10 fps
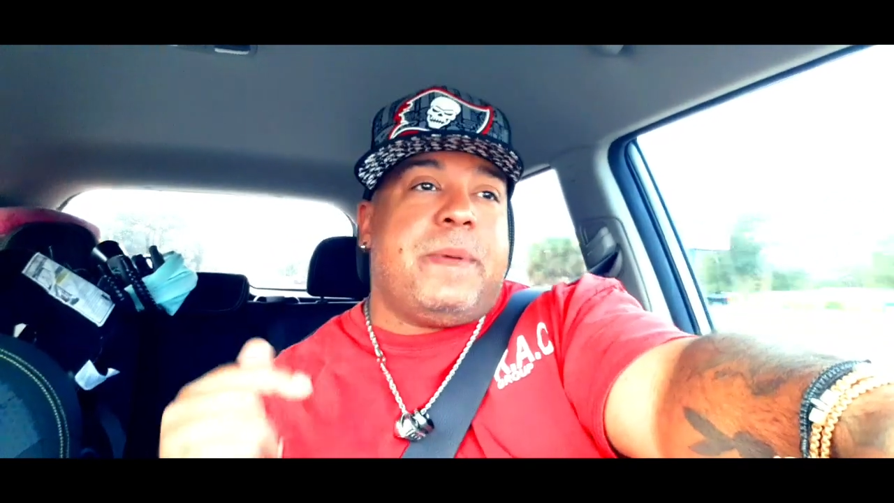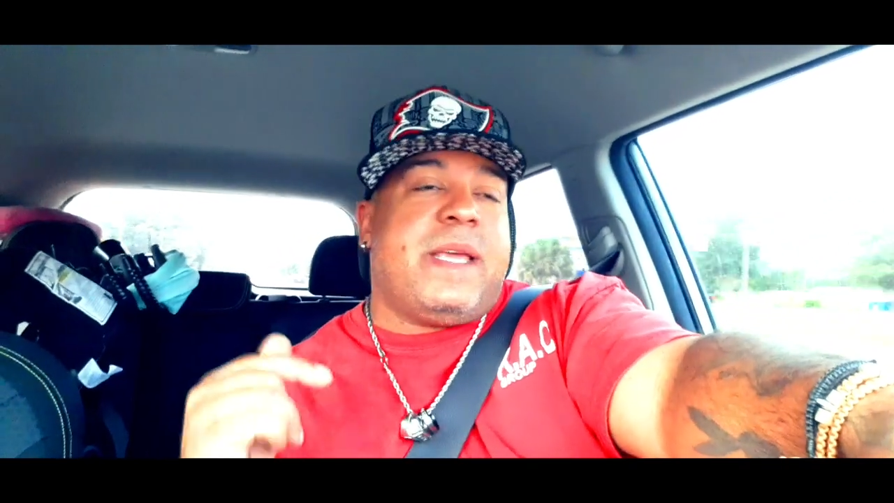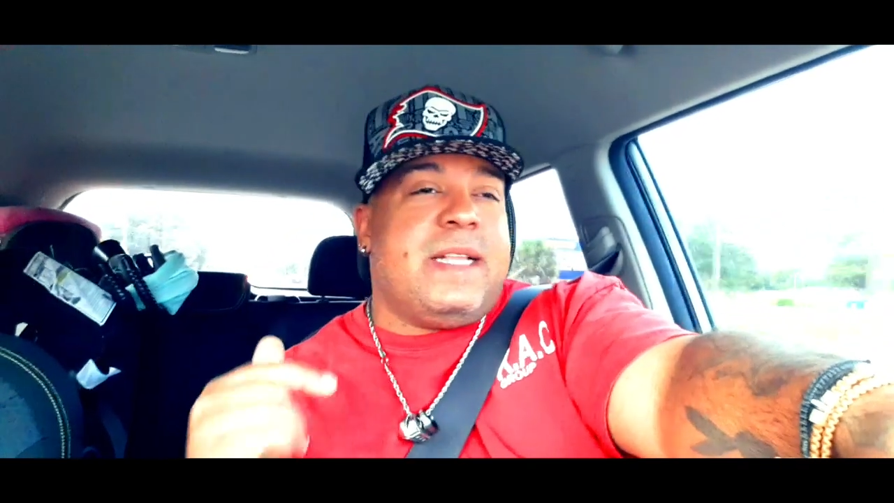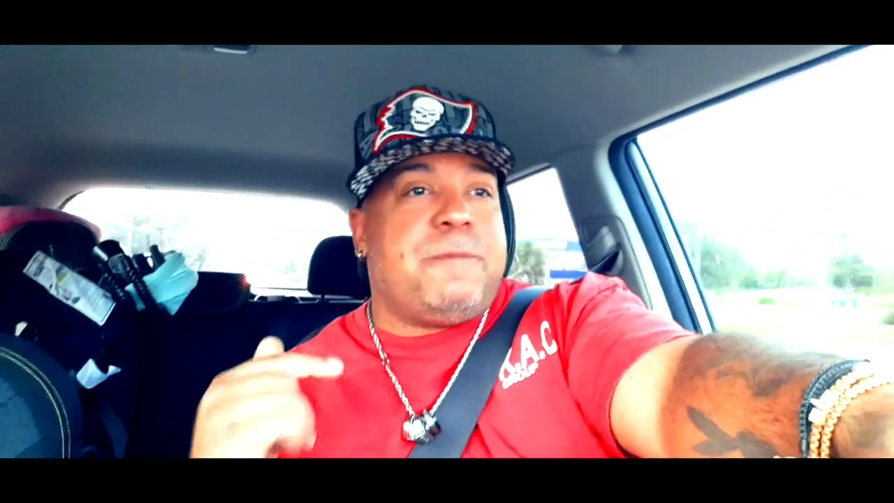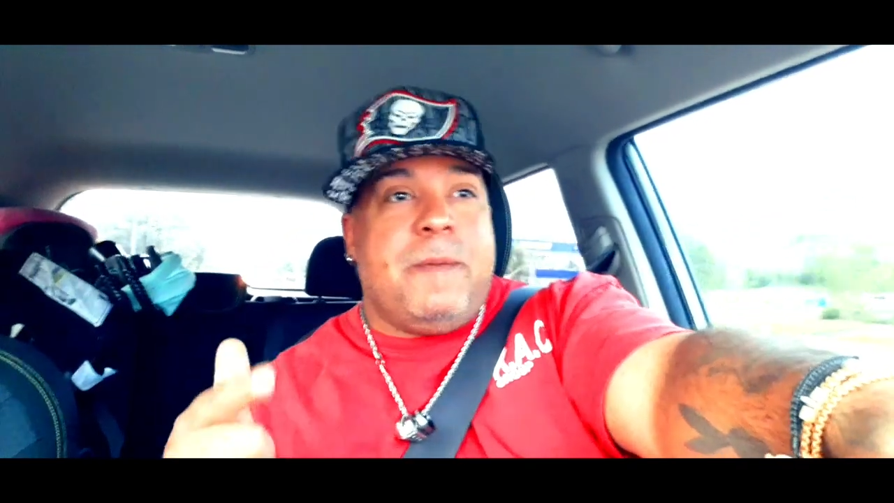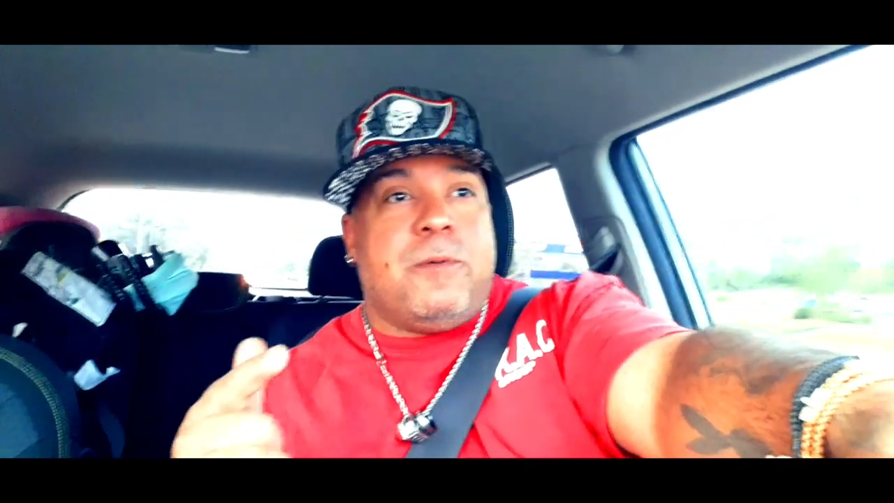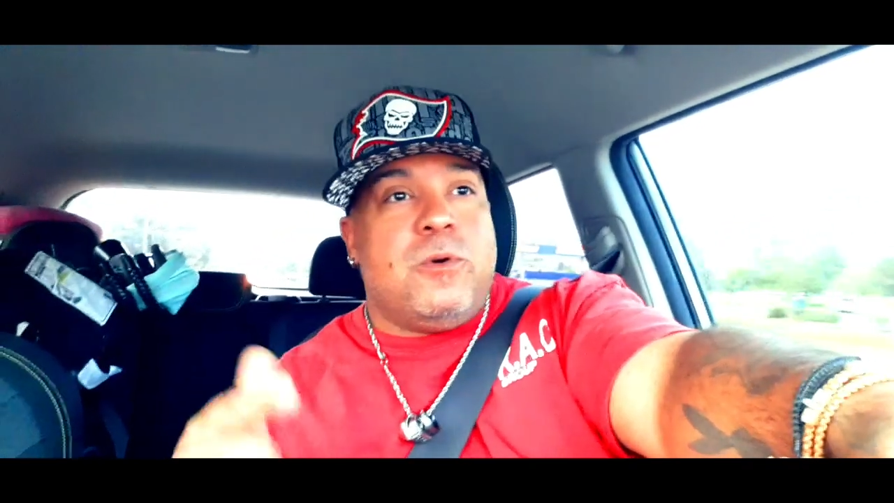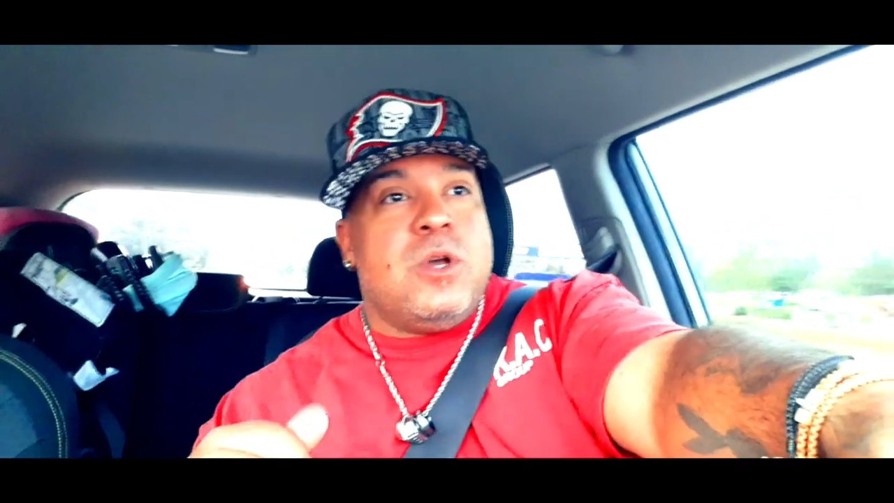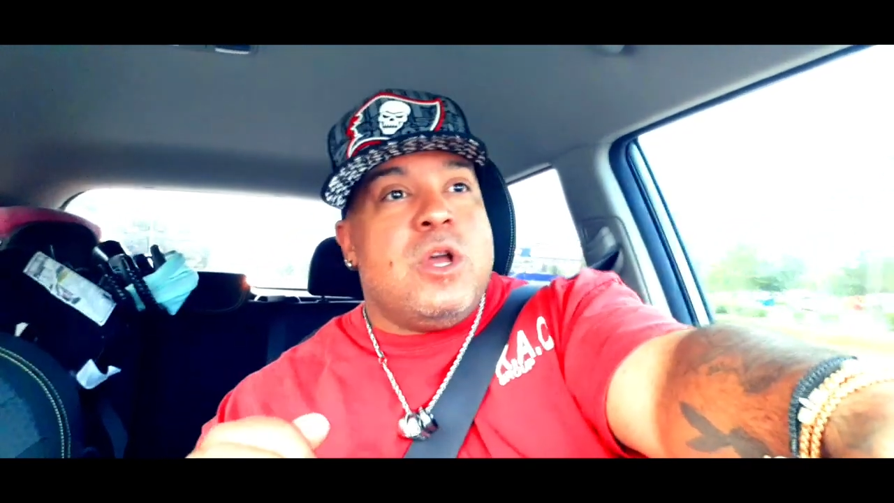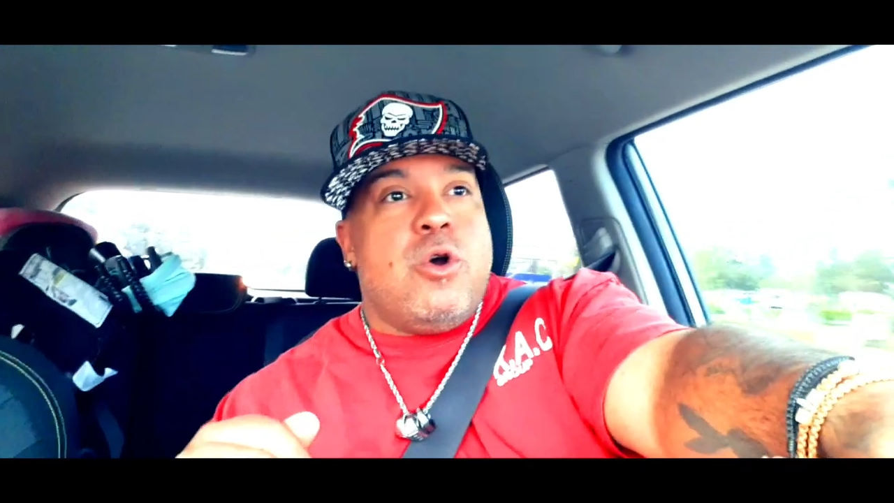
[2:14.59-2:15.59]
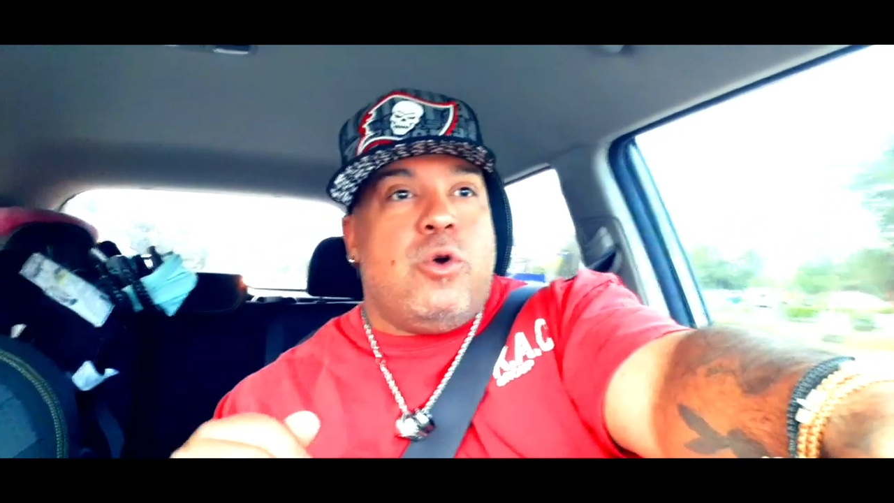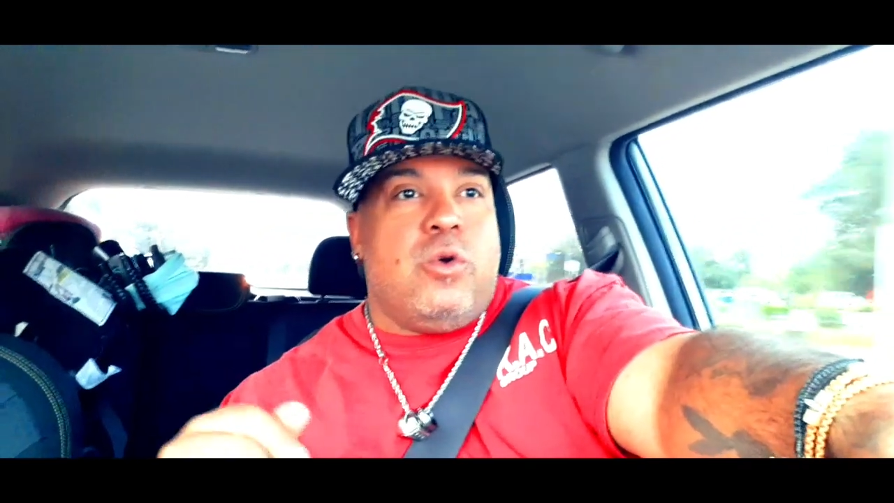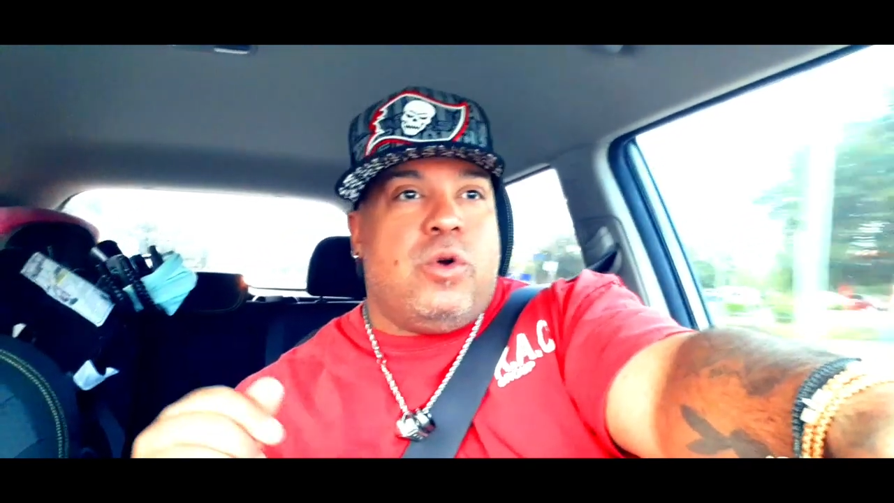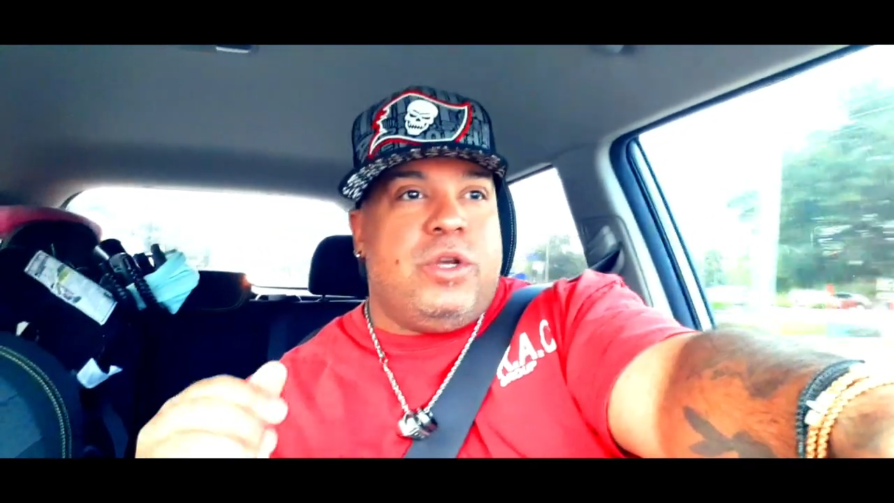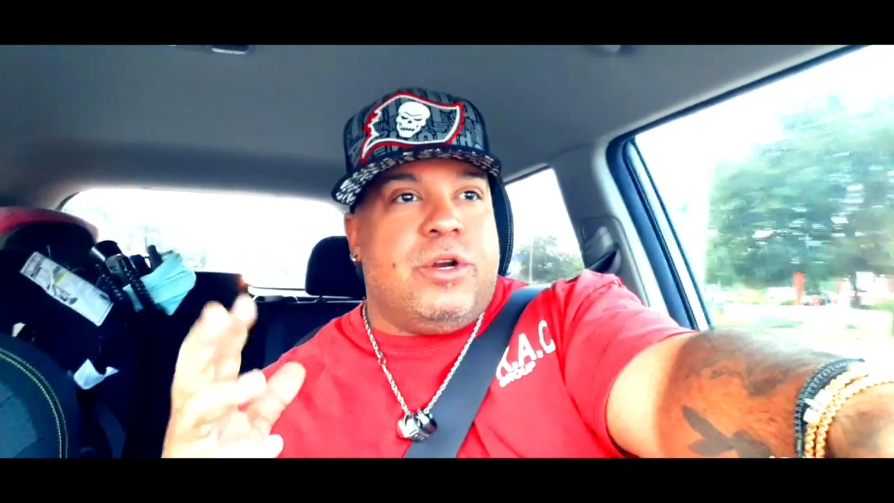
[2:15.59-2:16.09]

up against people who,